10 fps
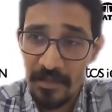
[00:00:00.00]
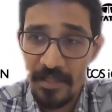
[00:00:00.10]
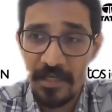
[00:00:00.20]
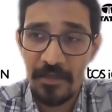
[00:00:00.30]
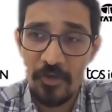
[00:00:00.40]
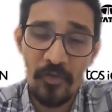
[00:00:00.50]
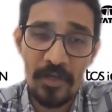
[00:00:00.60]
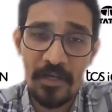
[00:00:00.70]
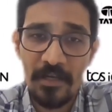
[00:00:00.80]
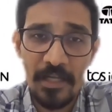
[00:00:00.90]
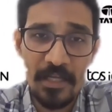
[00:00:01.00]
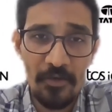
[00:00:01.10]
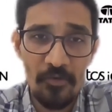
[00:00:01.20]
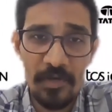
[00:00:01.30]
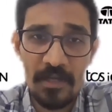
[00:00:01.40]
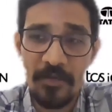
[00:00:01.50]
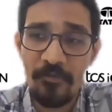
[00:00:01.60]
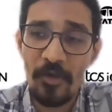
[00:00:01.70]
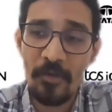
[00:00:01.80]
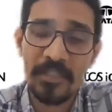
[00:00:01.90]
that the over
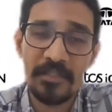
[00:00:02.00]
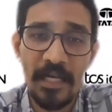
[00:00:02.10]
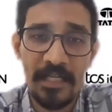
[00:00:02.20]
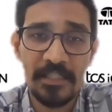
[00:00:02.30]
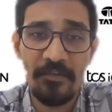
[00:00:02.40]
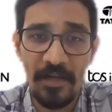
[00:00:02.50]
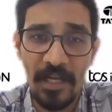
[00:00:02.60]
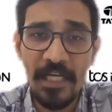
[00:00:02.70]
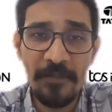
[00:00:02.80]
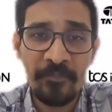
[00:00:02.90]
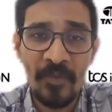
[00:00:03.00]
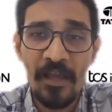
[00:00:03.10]
information that is given, right?